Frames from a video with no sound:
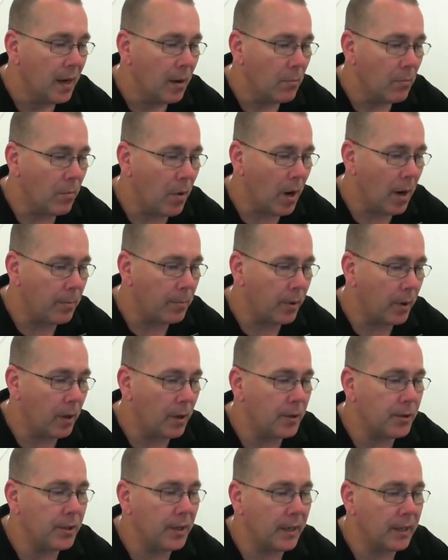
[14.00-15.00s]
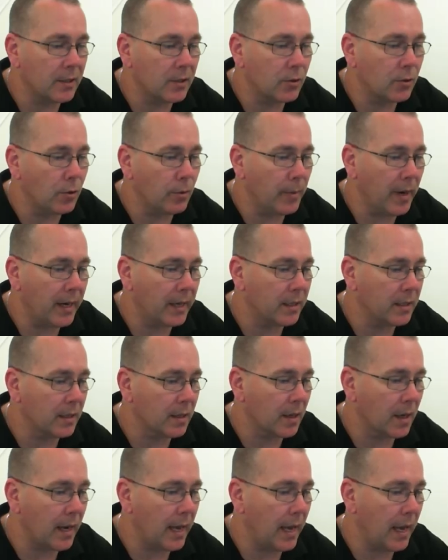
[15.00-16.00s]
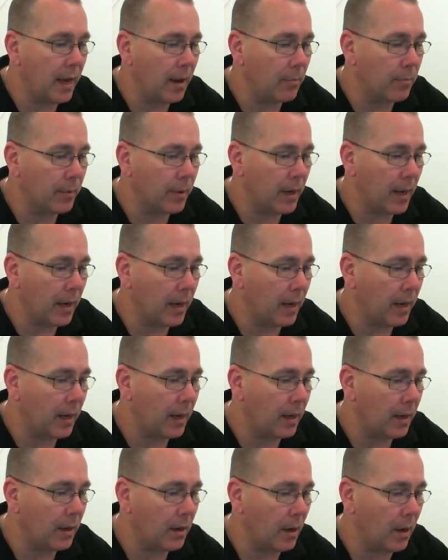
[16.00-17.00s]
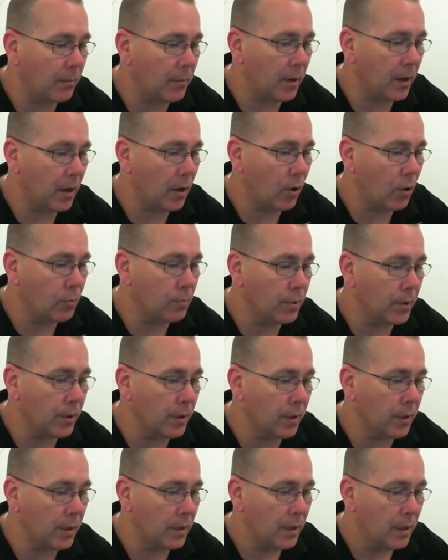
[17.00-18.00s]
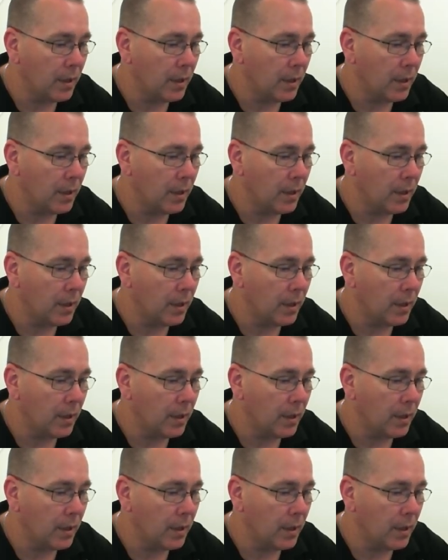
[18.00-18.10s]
my projects, Toolmaker's clamp, and I'm going to open